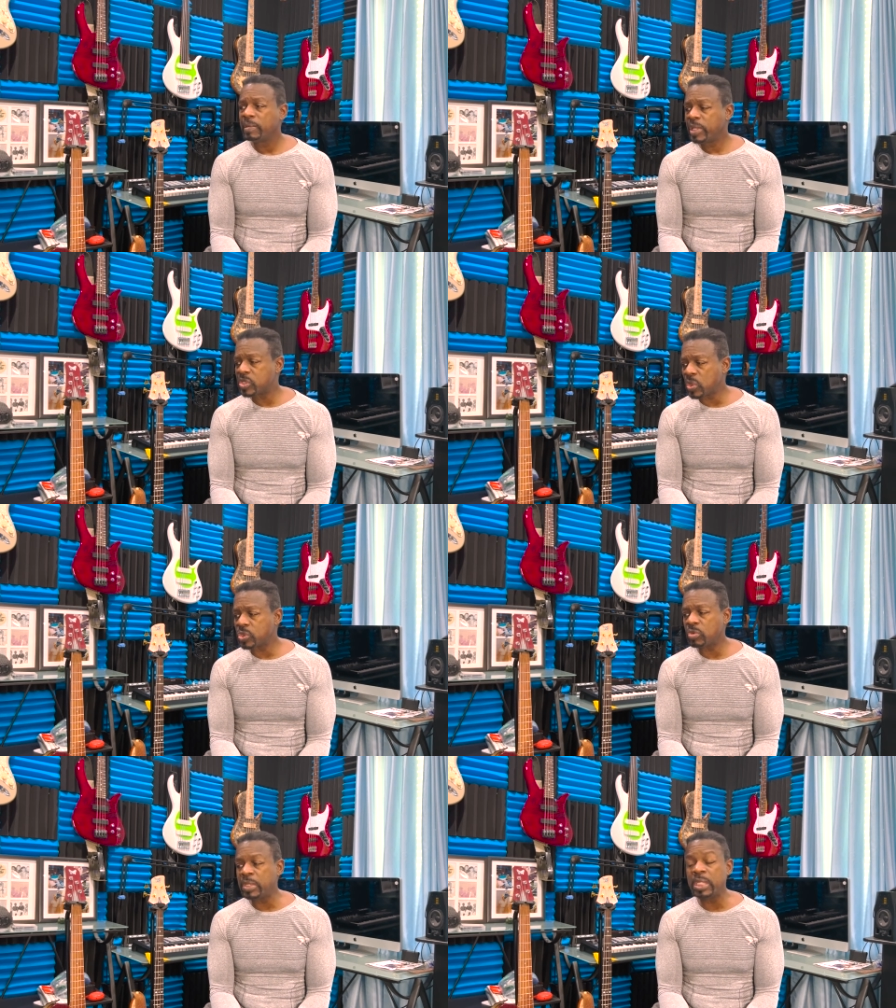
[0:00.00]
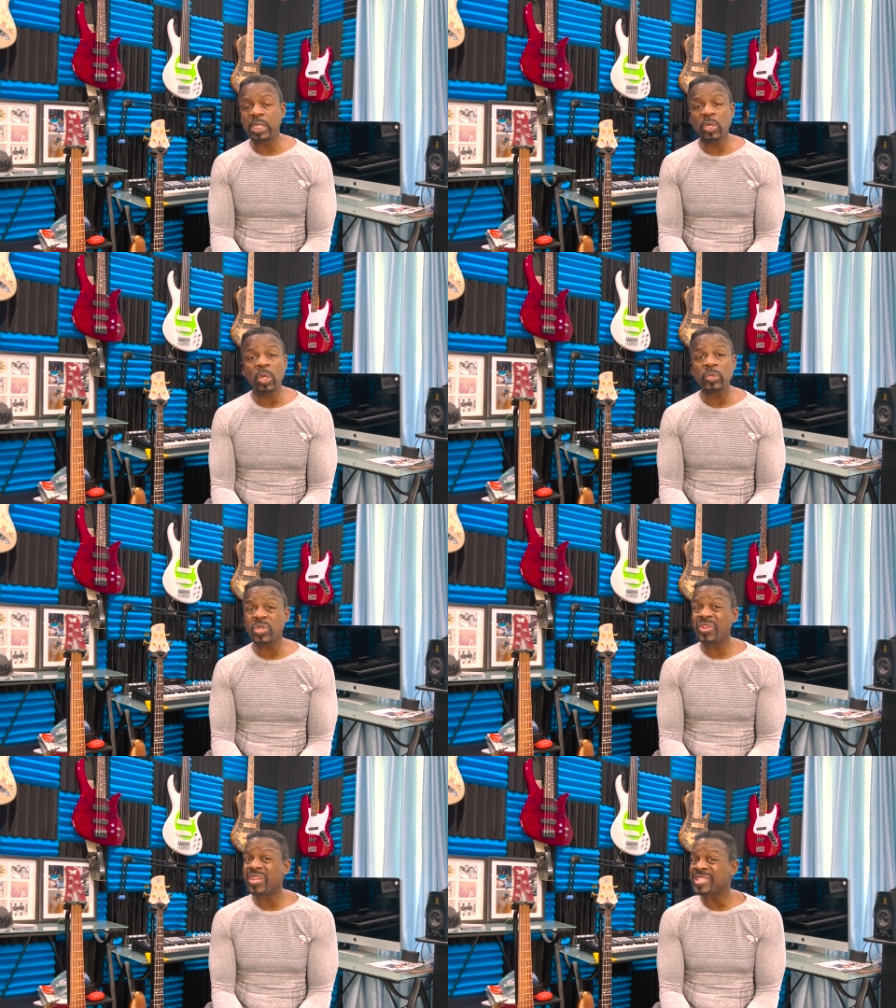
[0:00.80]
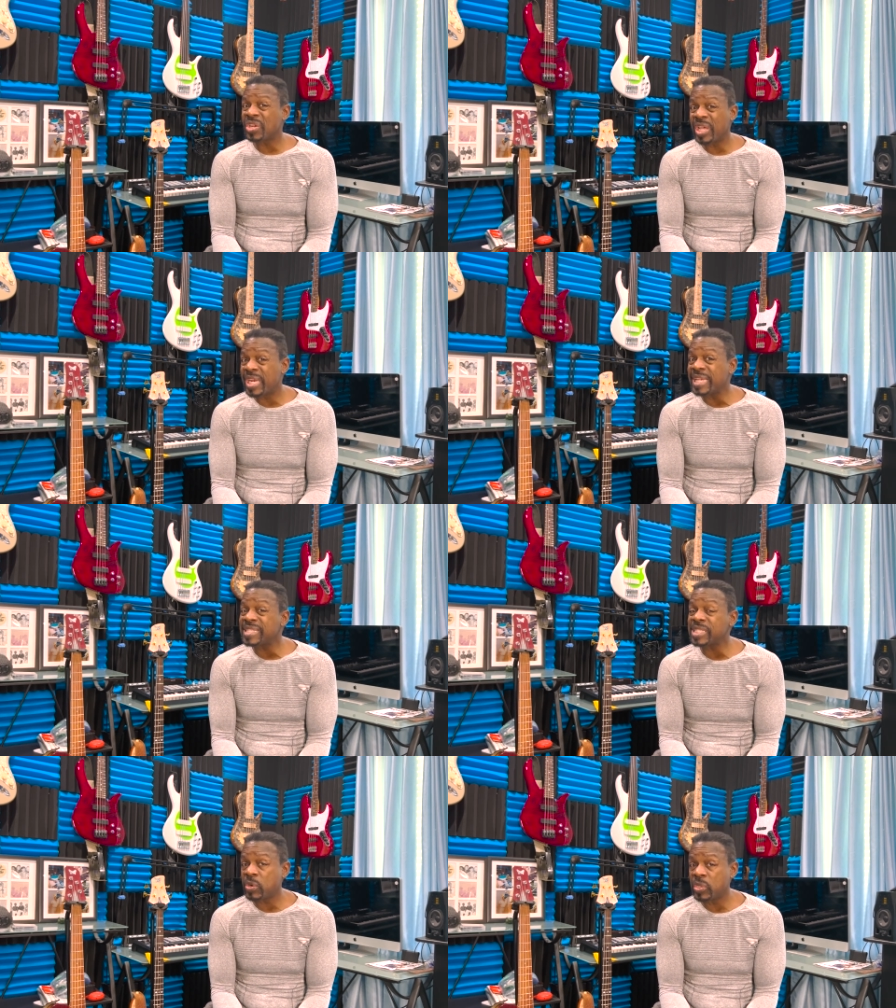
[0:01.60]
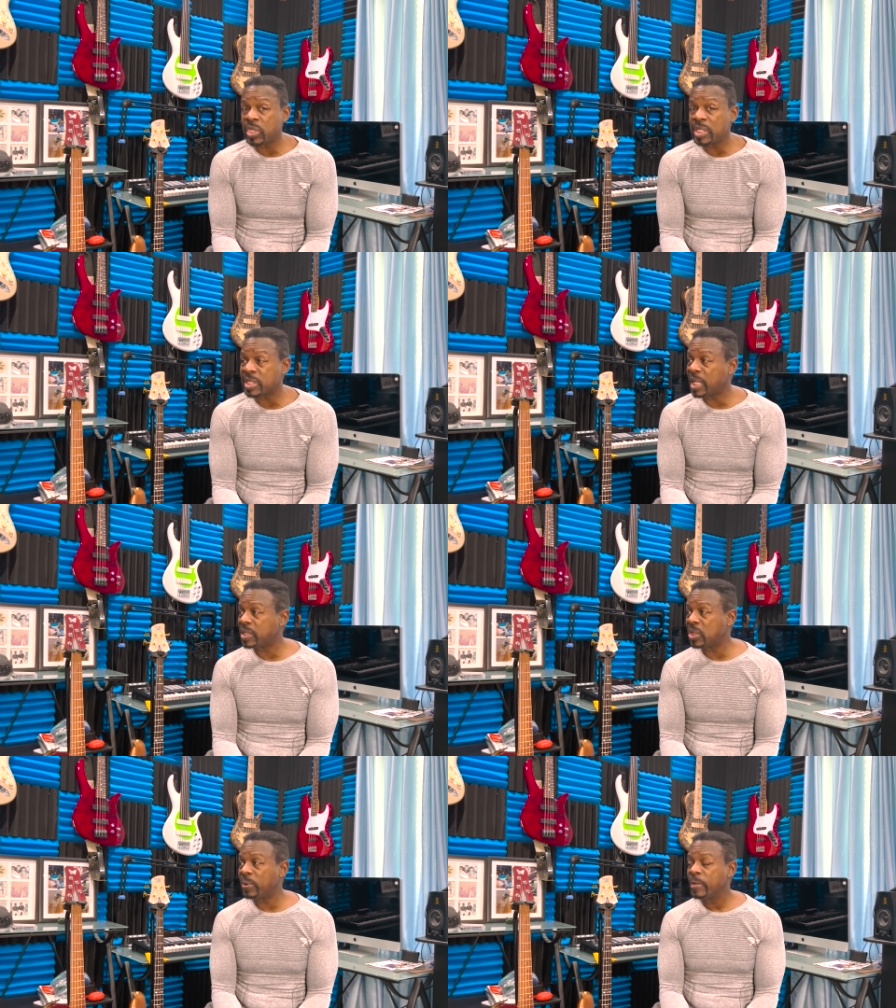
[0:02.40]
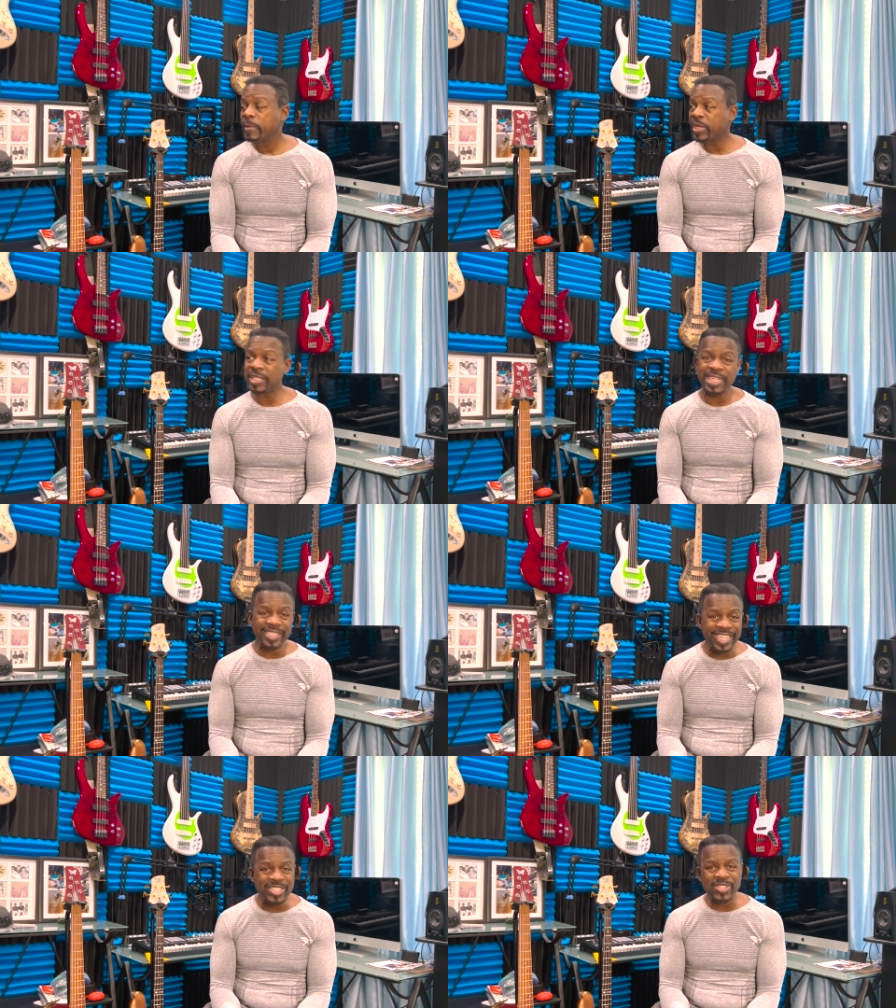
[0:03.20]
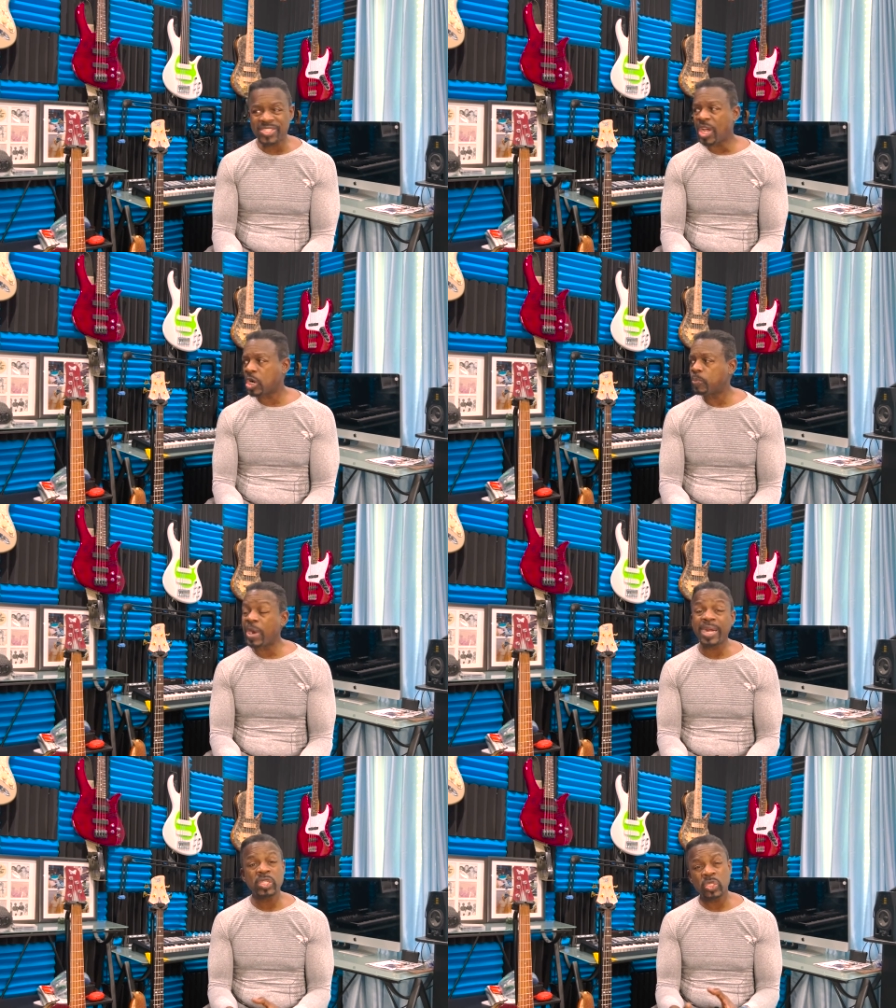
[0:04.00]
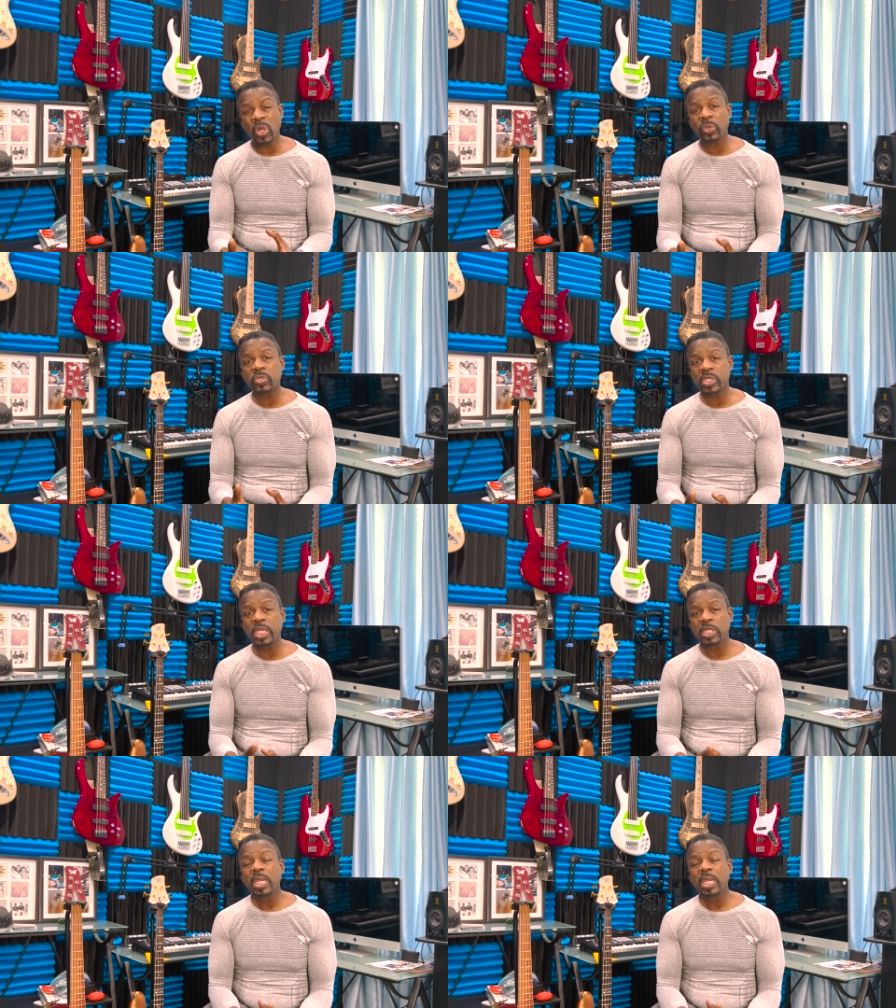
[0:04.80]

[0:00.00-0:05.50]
and social media and all those other things and, and necessary things like you know got to take the kids to soccer practice and all those things.